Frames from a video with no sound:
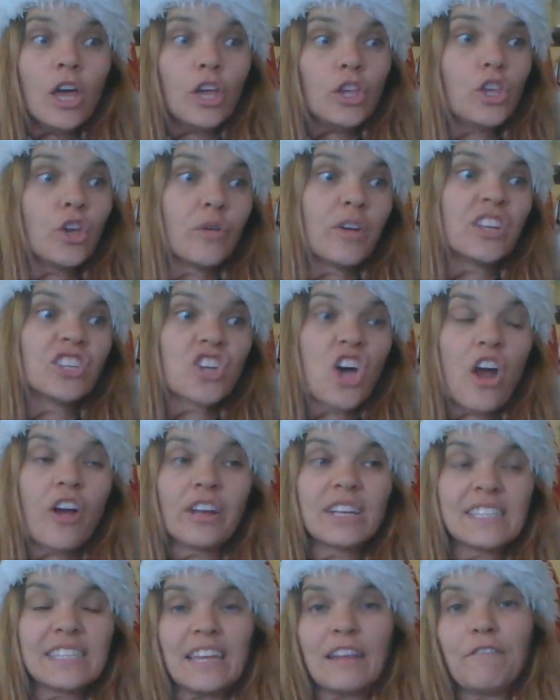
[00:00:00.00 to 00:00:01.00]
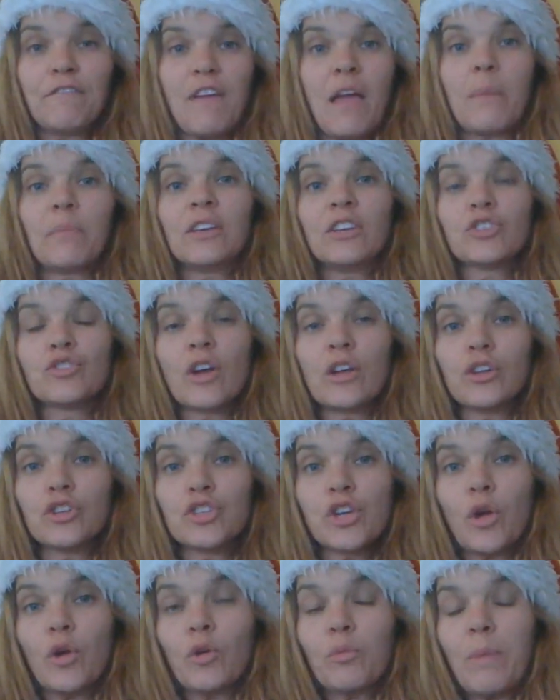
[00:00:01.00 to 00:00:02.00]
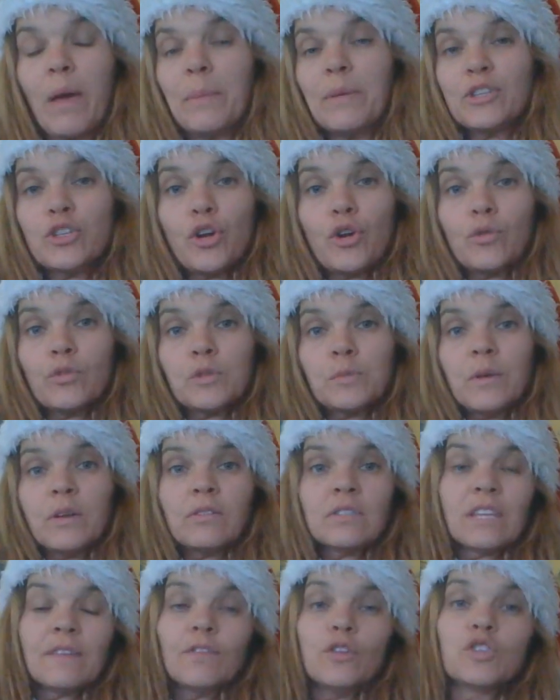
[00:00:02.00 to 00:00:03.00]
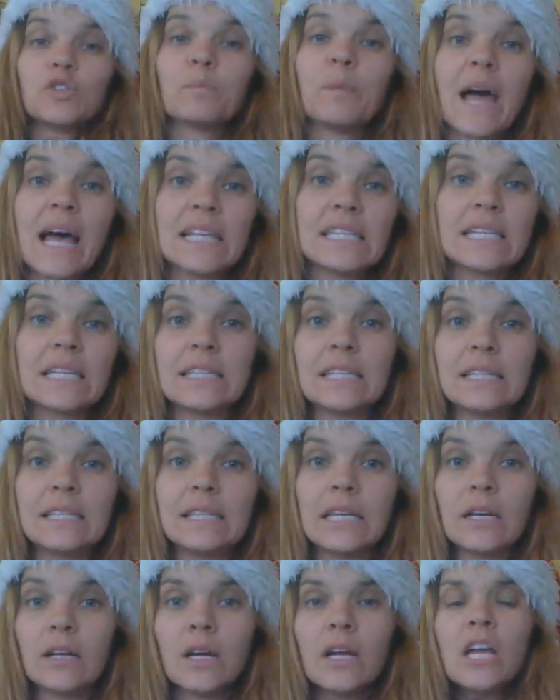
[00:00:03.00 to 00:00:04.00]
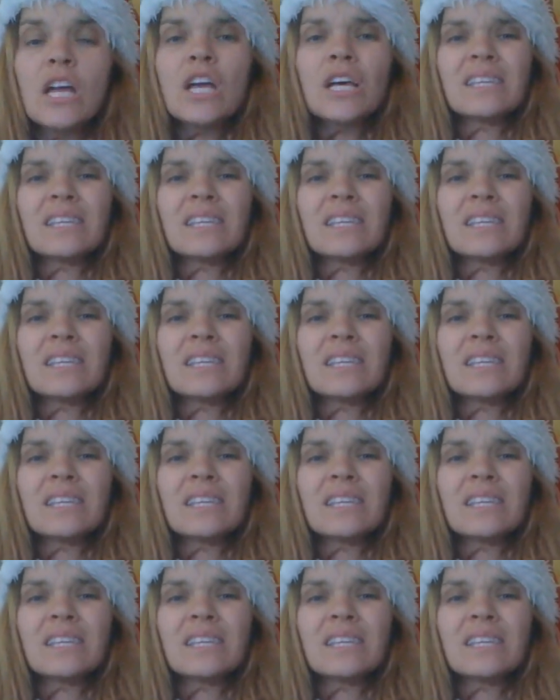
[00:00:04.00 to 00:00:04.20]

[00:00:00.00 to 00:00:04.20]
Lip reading: your entire extended family is trying to choke baby turtles because they've used plastic this year.